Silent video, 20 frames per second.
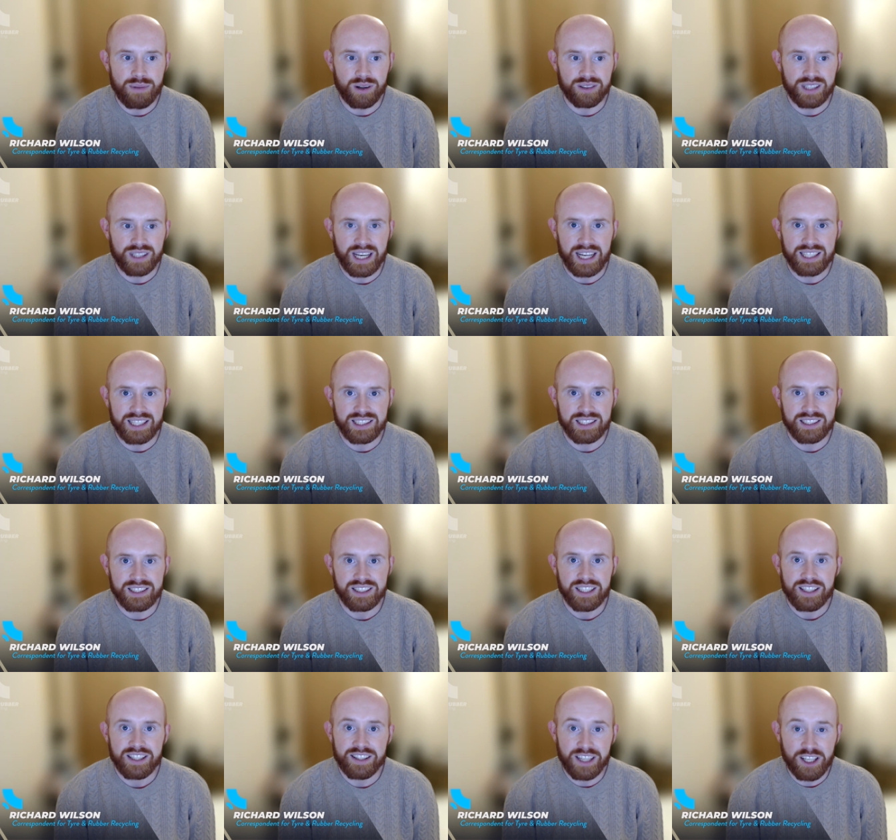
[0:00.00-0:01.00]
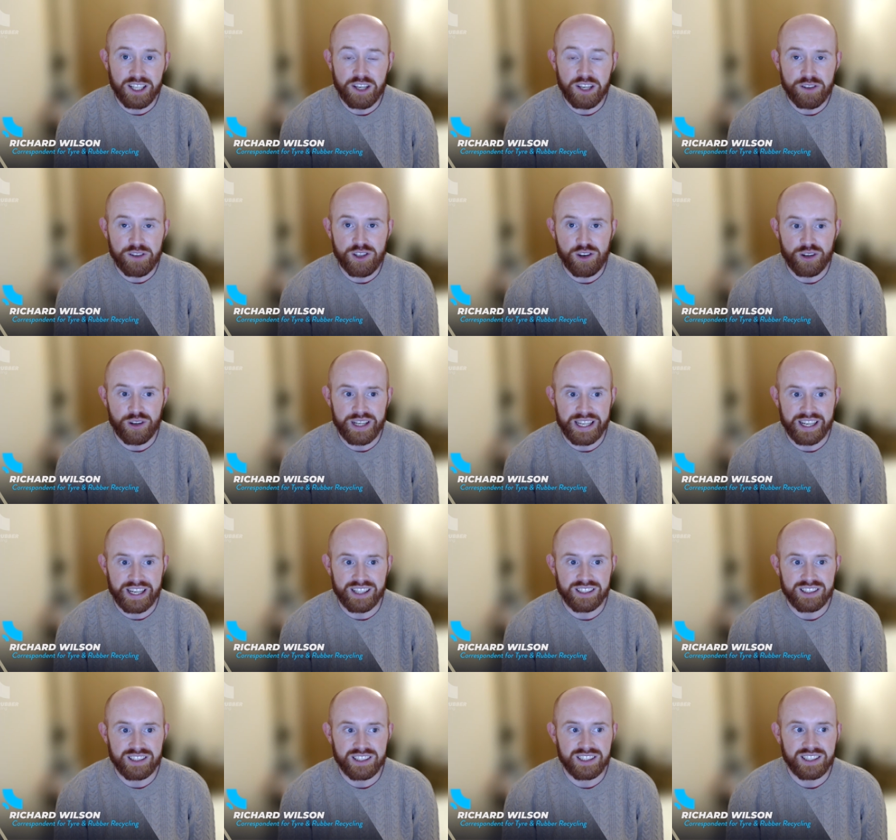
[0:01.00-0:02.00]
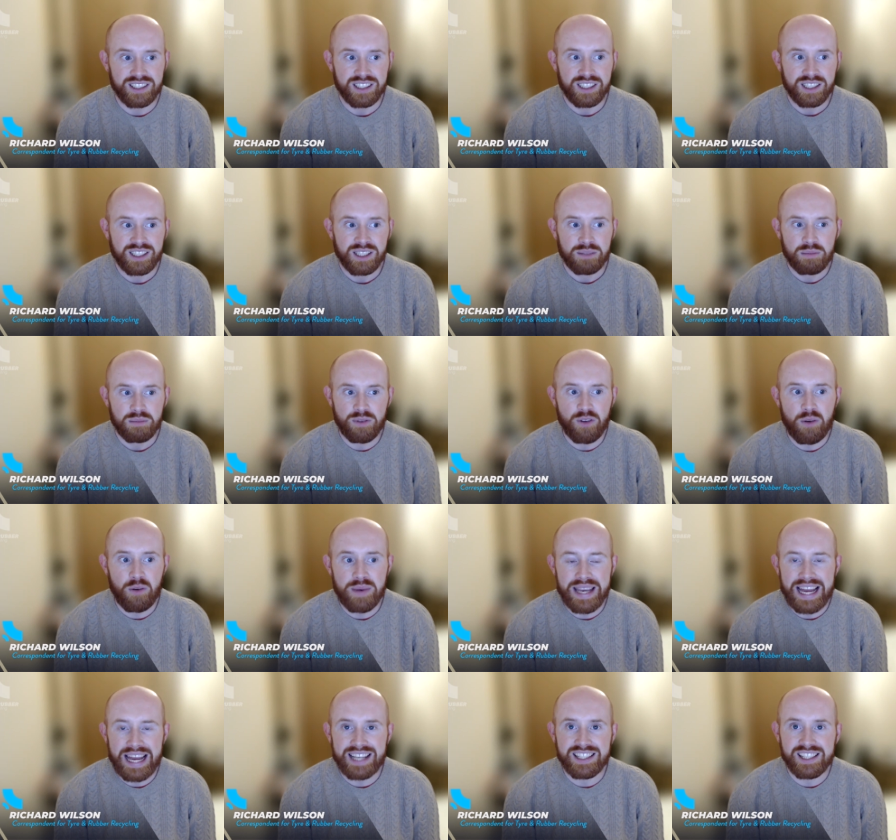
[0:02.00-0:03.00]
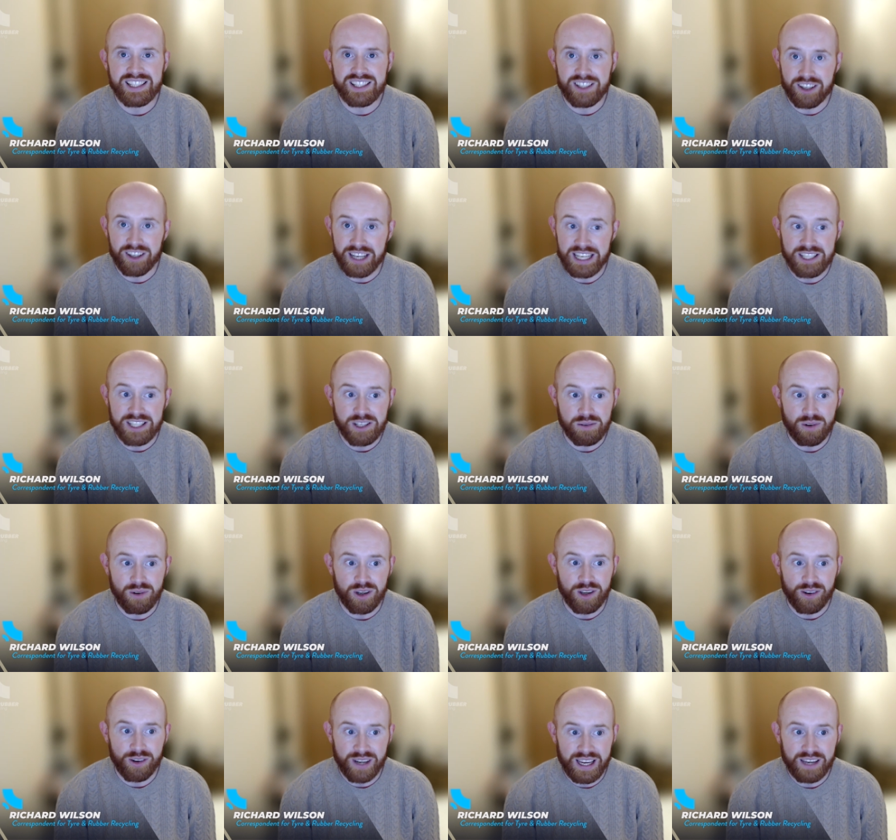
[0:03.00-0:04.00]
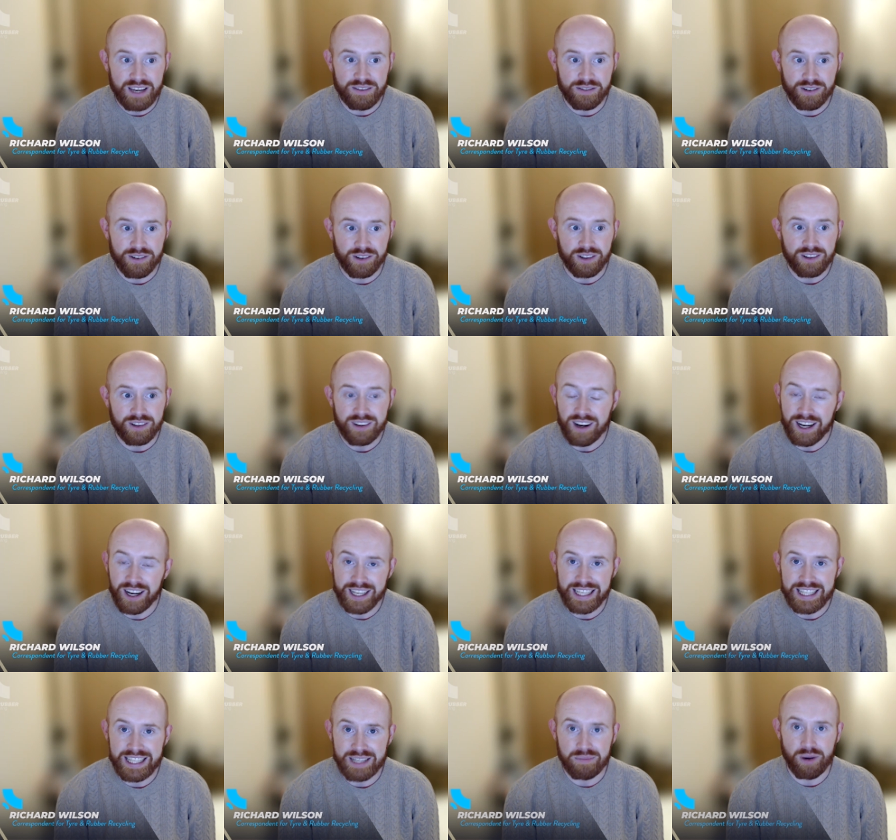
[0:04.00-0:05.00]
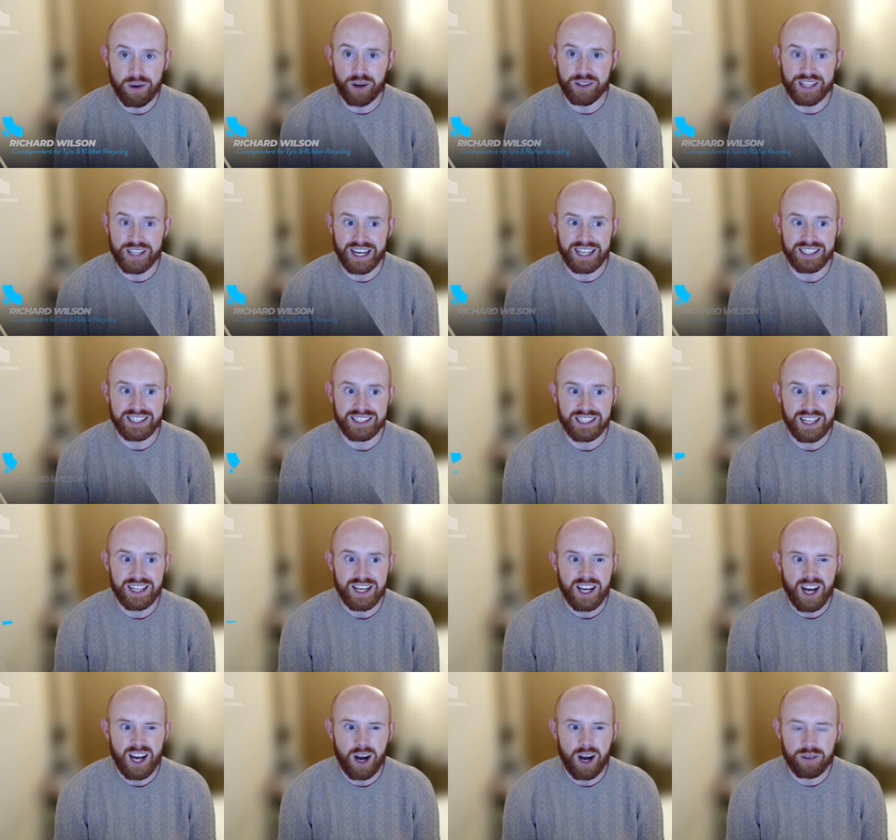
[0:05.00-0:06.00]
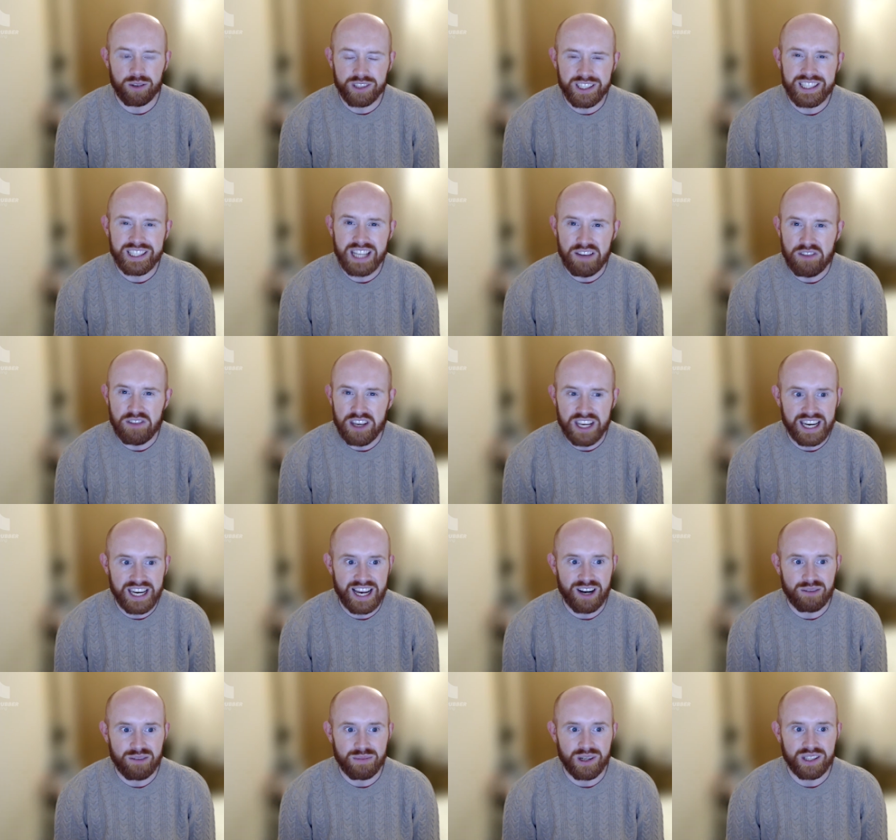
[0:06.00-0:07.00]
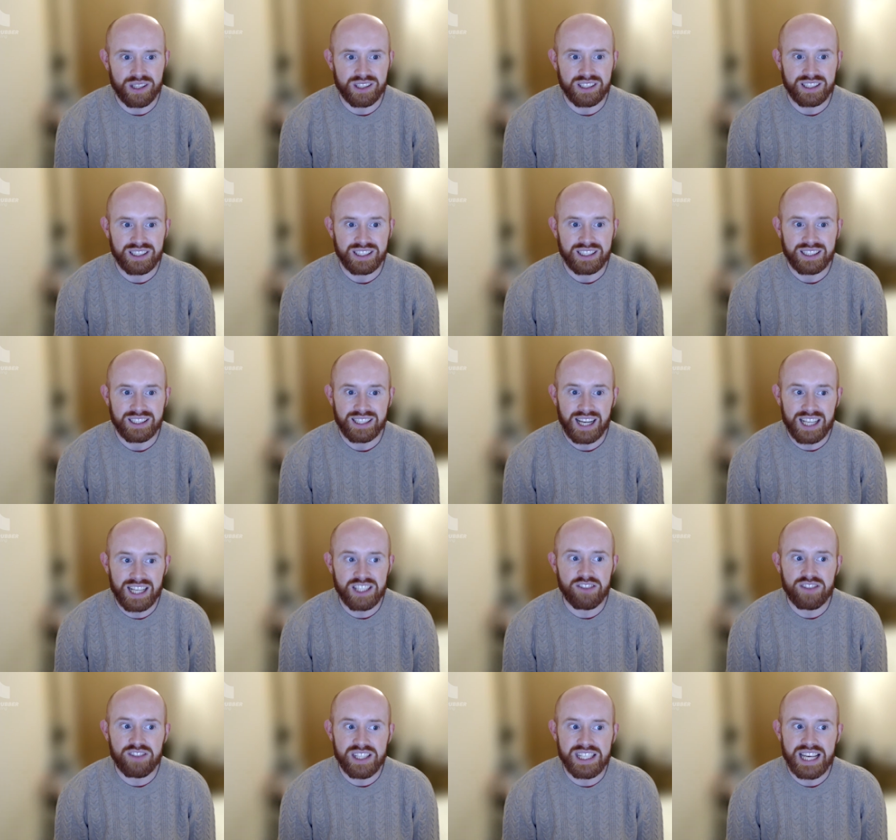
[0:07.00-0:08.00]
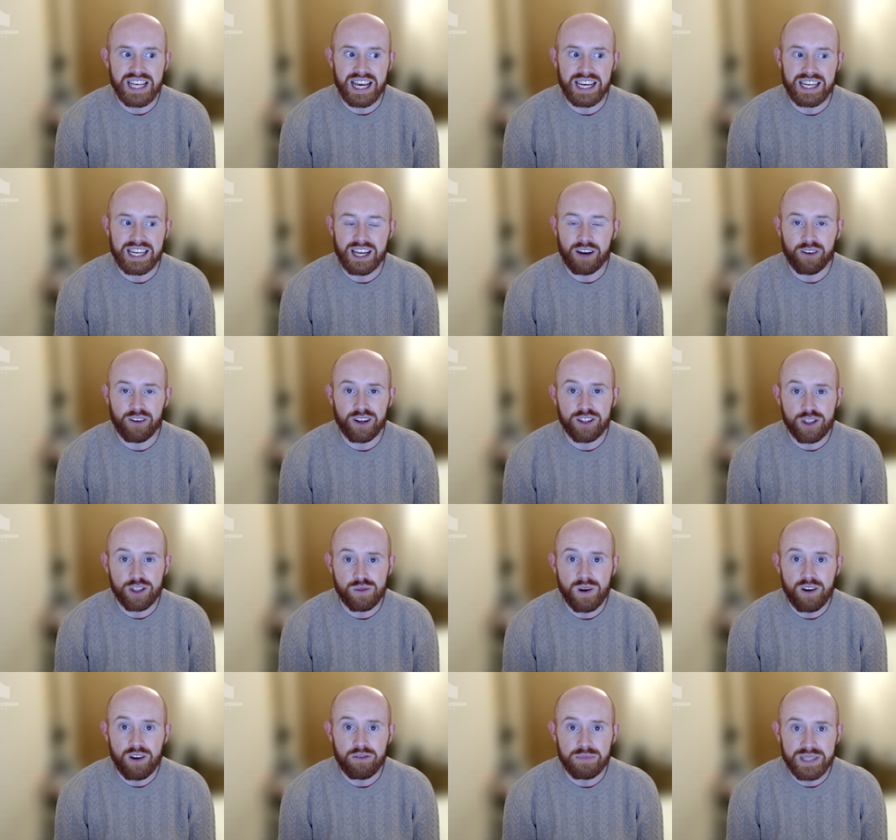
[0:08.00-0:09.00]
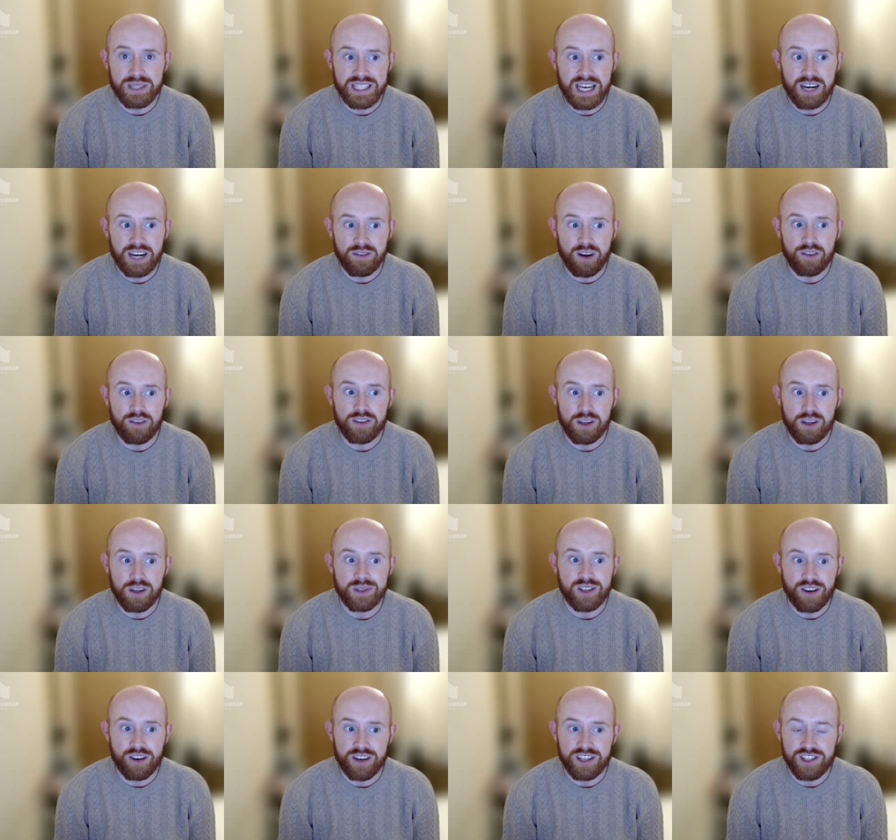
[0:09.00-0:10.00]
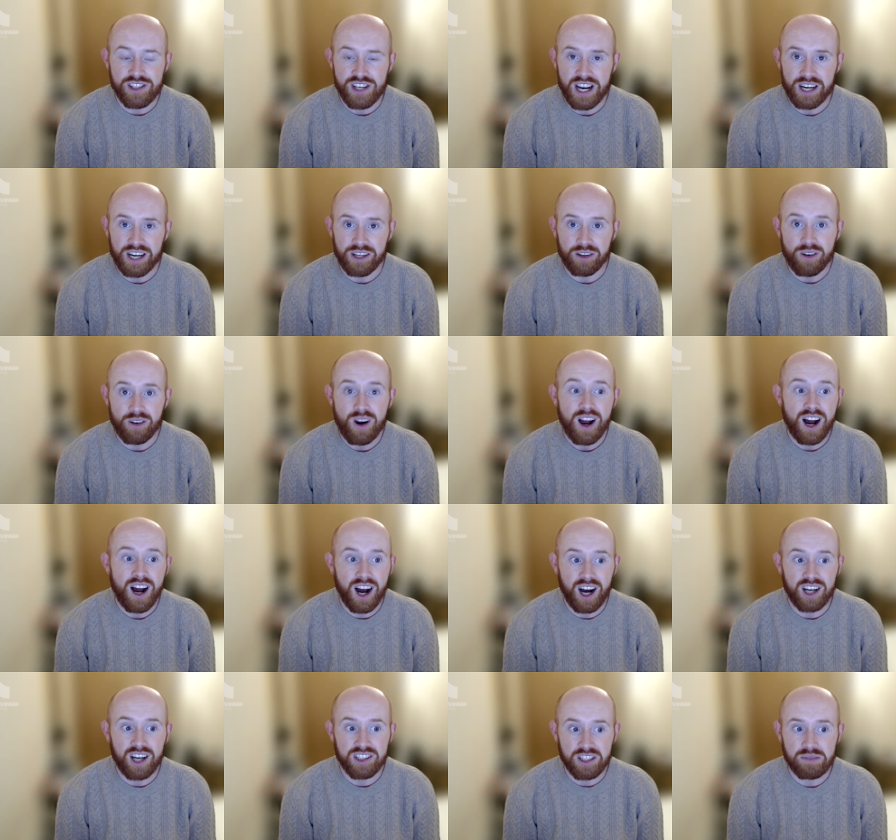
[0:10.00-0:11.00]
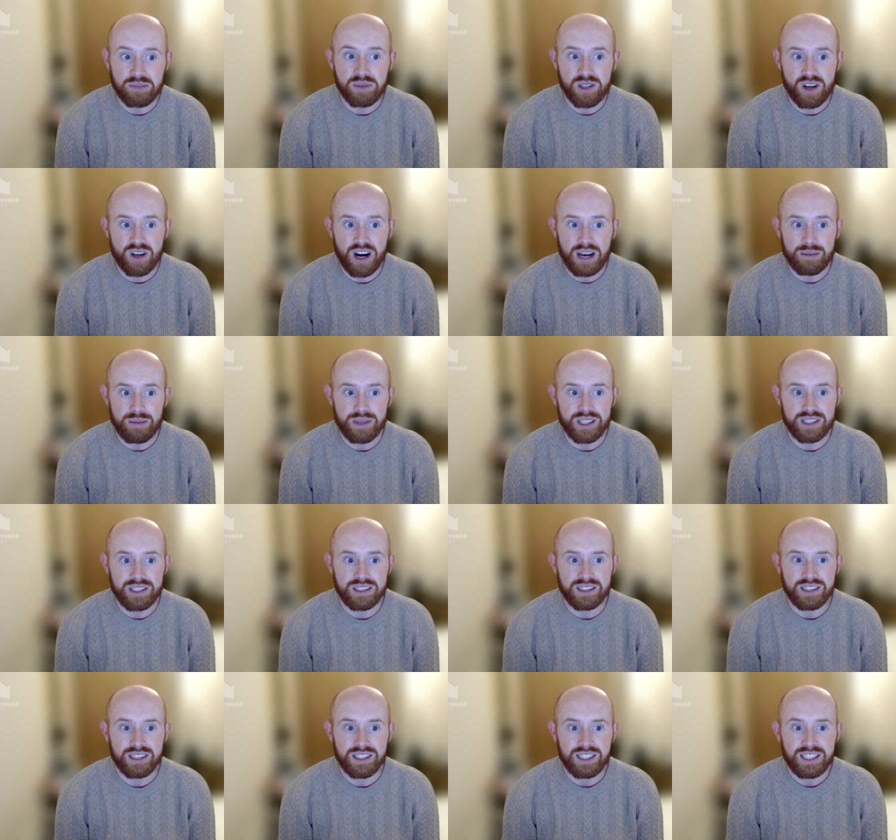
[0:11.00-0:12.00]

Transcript: Podcast. Thank you for joining us. Before we get stuck into what you're here for, i.e., the podcast, I want to see if you can help us. As of today, around 12% of our viewers on this channel are subscribers.